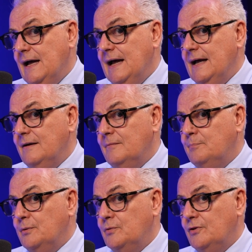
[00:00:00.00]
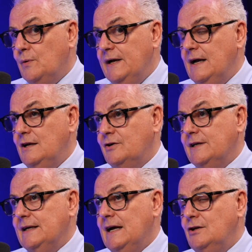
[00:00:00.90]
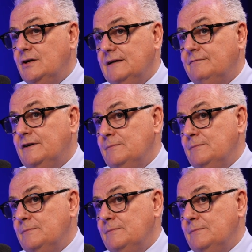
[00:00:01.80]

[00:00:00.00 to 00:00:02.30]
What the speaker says: But the way I look at it very